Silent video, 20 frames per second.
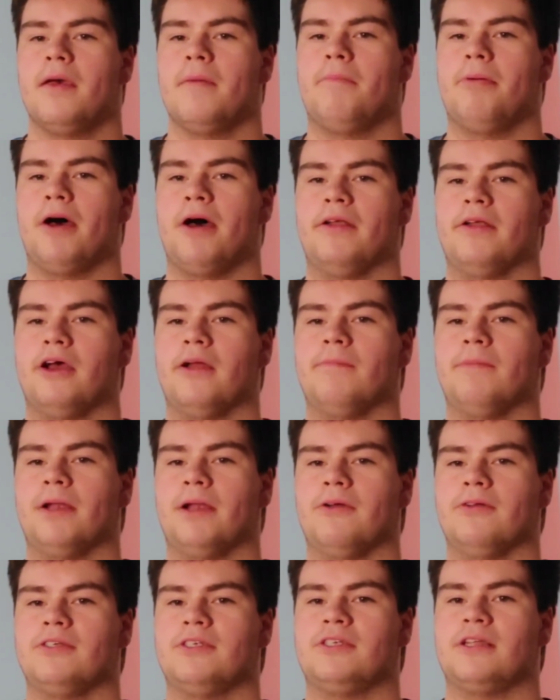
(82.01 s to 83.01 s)
But
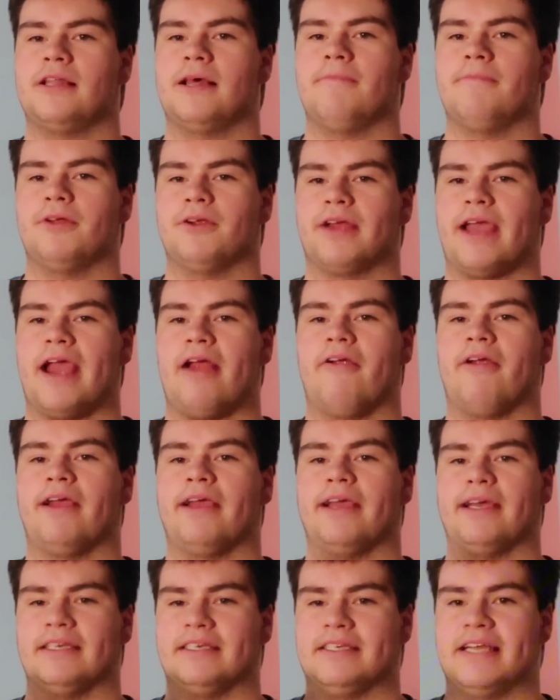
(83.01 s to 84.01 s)
unbeknownst to them, they're
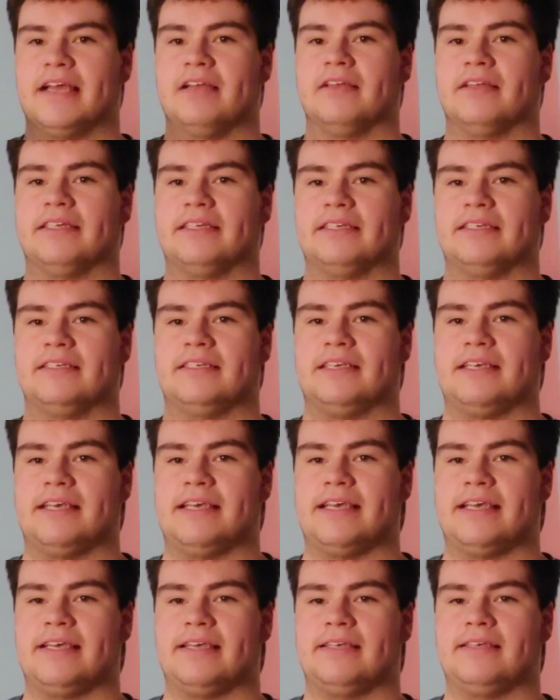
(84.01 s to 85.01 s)
carrying a deadly
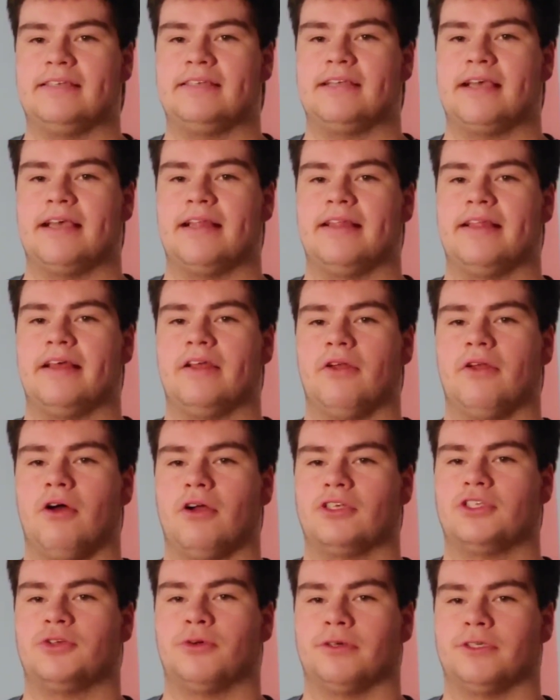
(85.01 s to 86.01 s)
disease. And then,
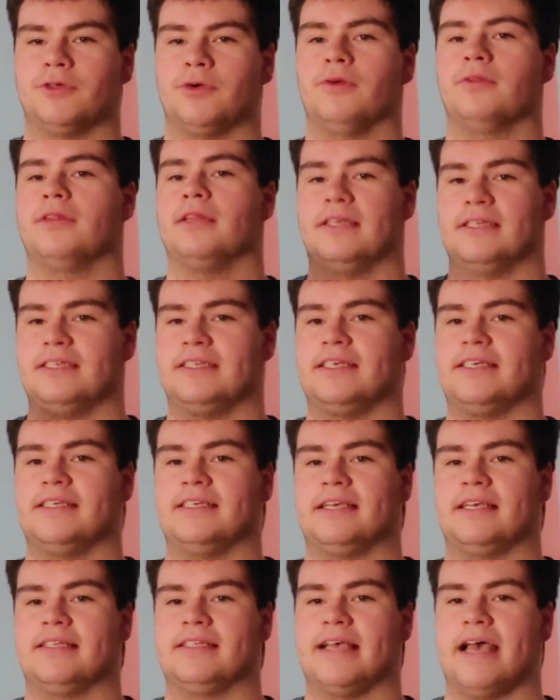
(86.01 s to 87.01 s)
long story short, the disease
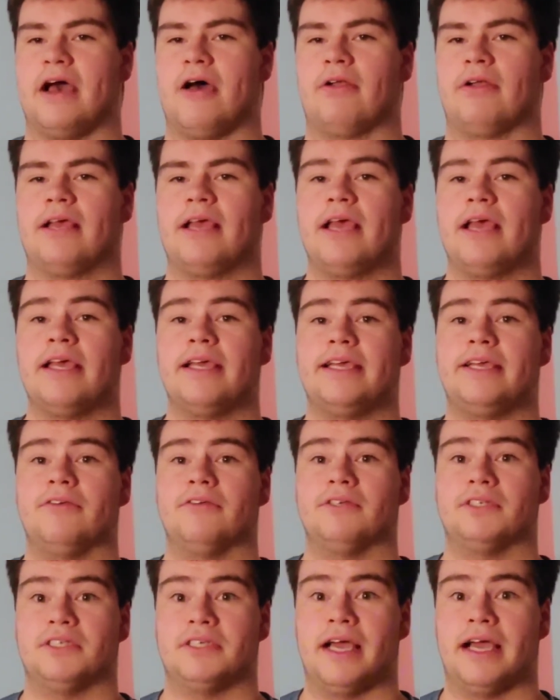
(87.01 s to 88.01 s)
gets out,
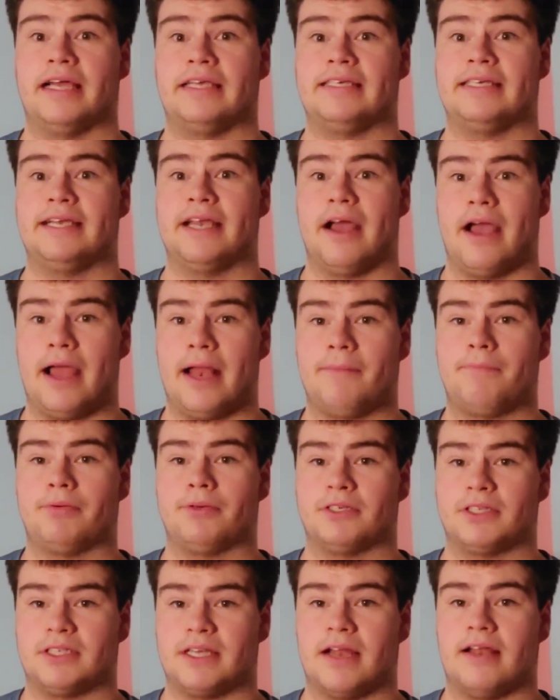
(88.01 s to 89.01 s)
kills
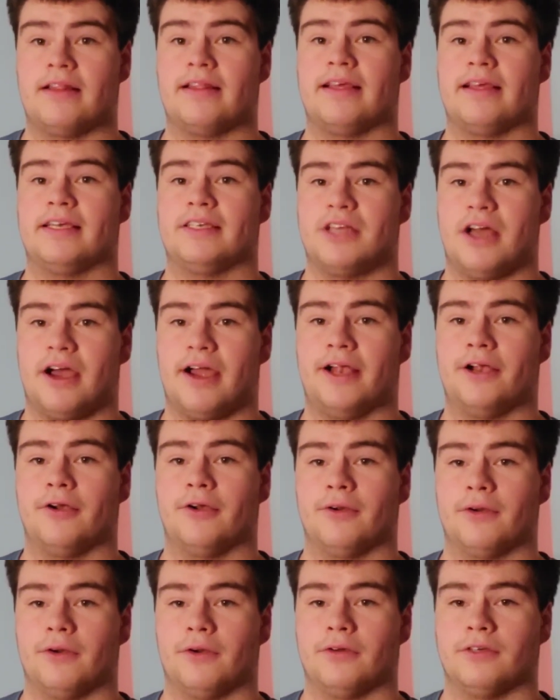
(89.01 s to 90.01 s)
99% of the
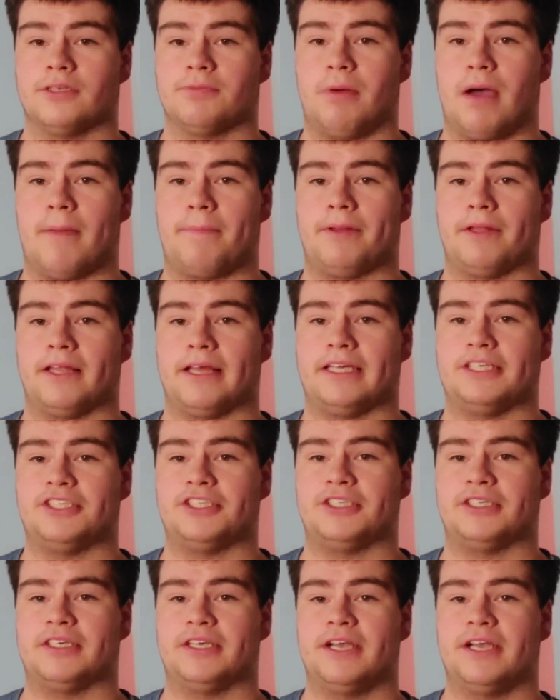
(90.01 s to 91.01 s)
entire Earth's
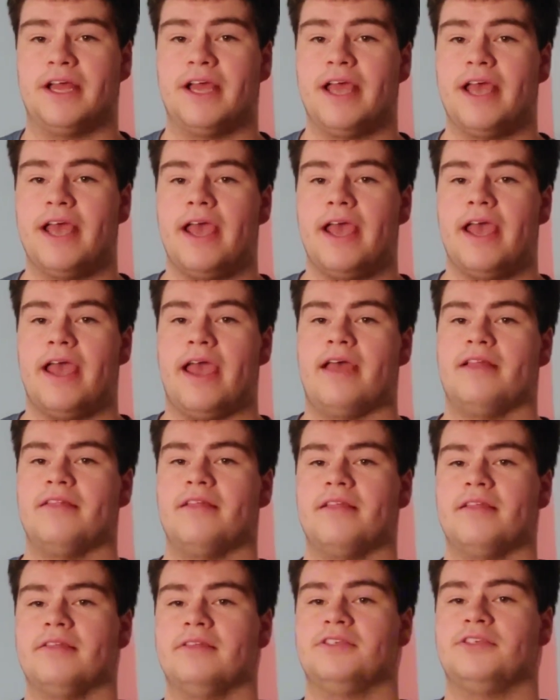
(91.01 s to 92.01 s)
population. And
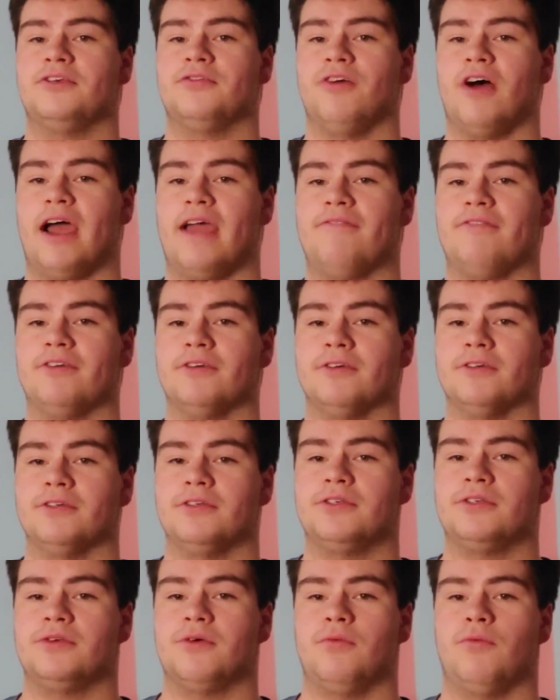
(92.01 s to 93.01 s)
then the
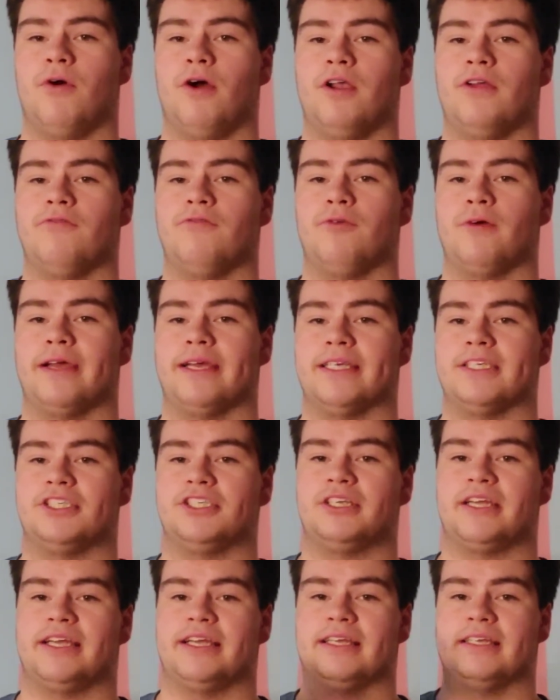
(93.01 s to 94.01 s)
survivors, one of
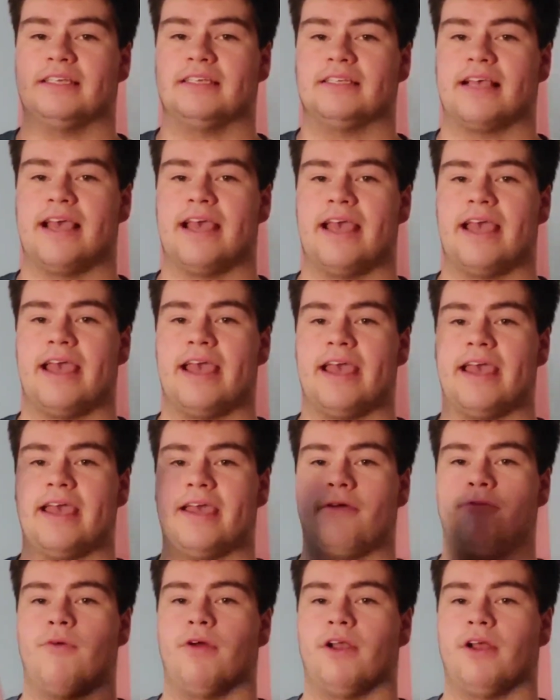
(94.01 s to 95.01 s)
which is
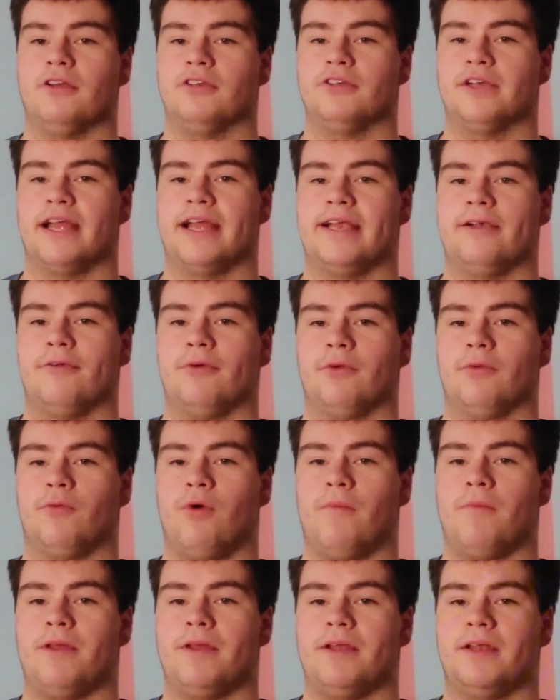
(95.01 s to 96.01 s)
a 108-year-old
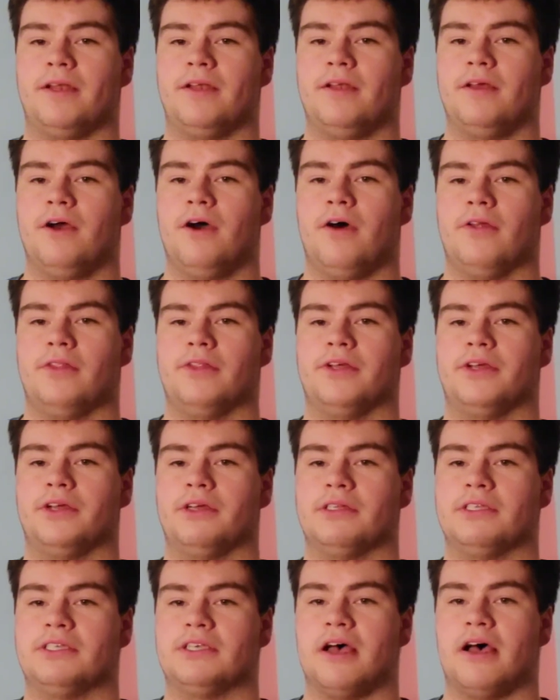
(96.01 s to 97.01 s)
woman on the
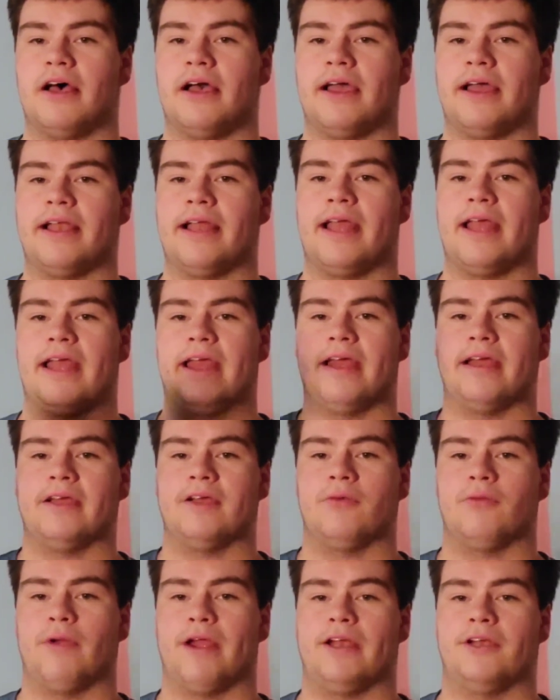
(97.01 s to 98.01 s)
good side, and
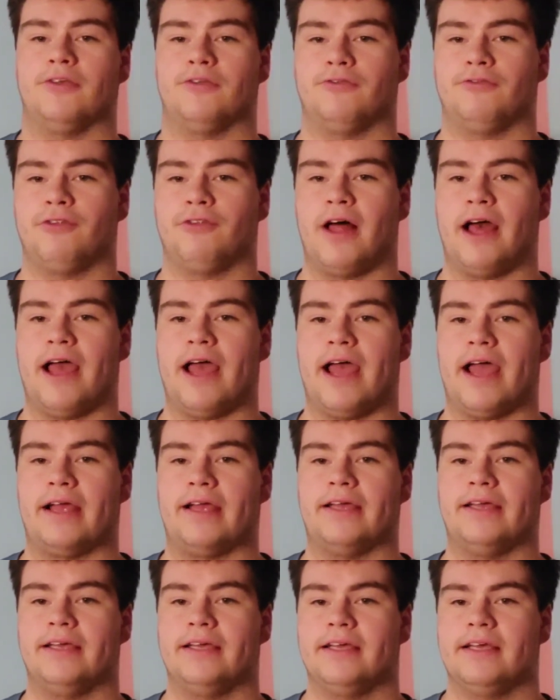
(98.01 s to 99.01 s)
Randall
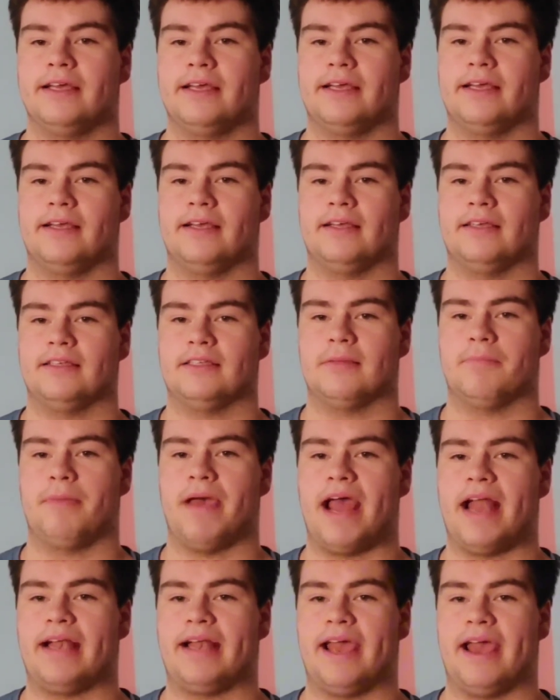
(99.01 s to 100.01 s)
Flagg is the
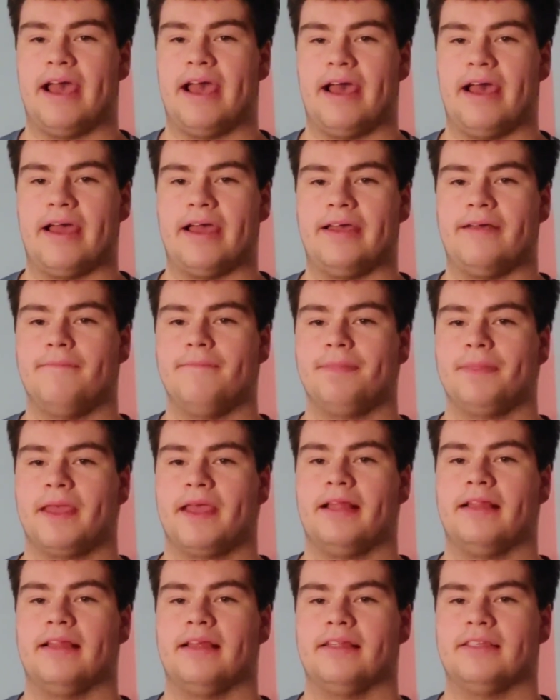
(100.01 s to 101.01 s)
bad guy.
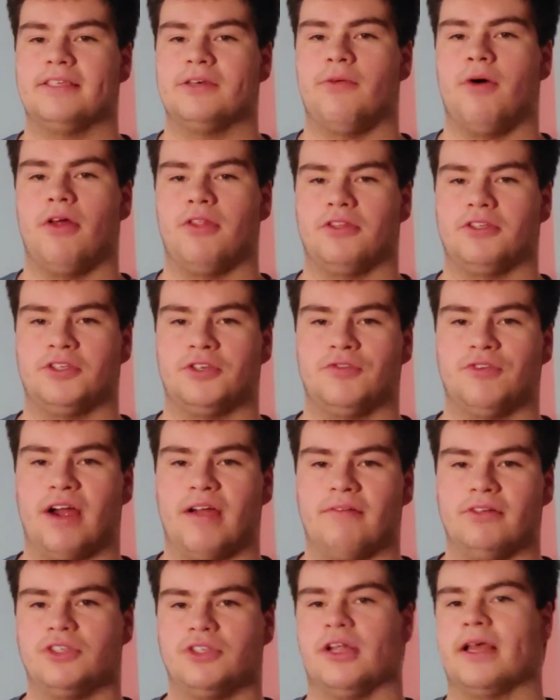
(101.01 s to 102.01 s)
And then so all the
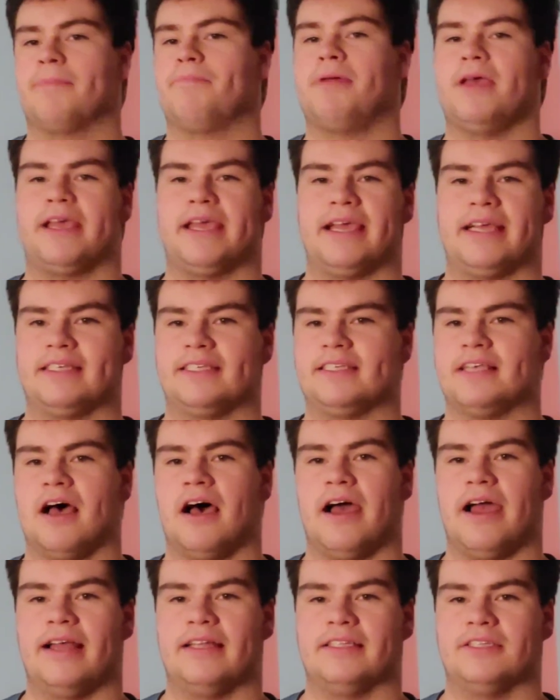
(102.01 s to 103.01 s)
survivors are like picking
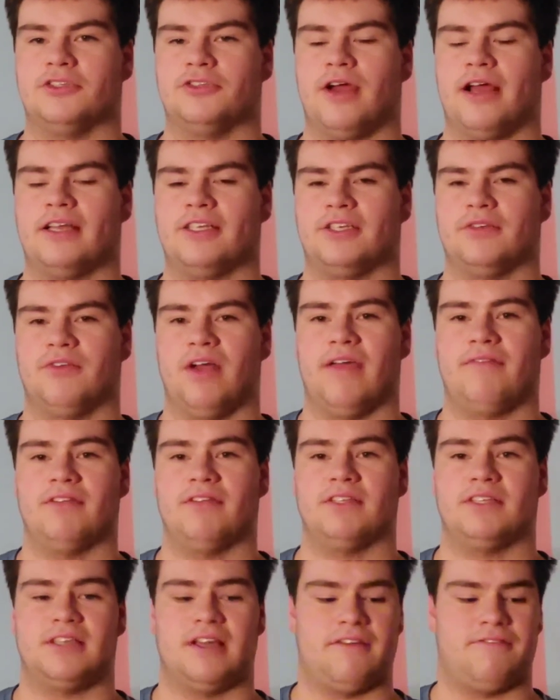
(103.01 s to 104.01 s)
sides and trying to survive
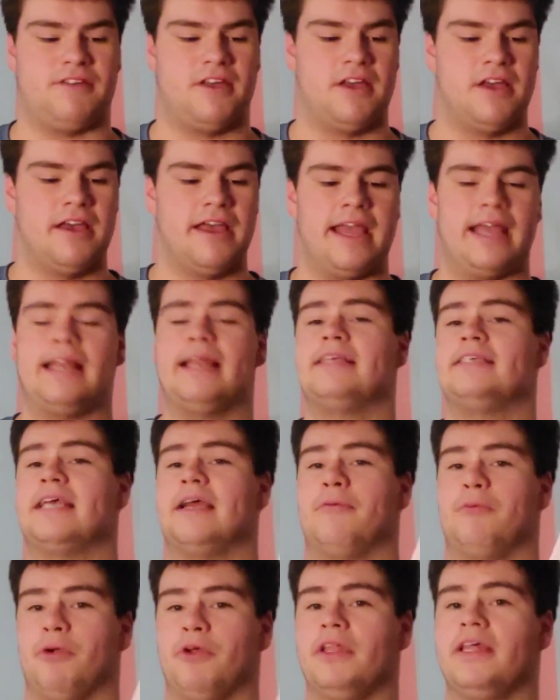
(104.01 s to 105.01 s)
and stuff. It is
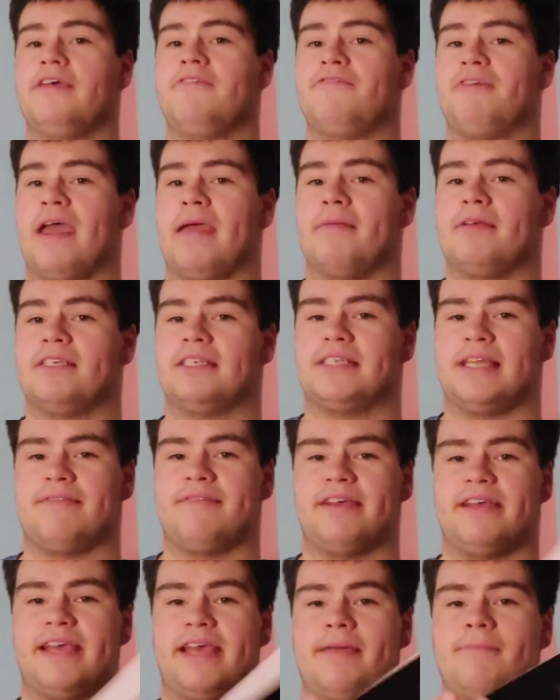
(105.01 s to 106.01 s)
a really famous
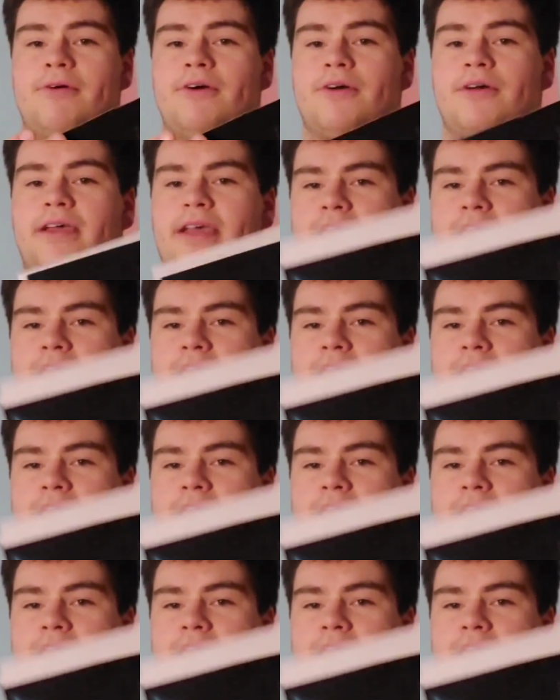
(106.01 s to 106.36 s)
Stephen King book,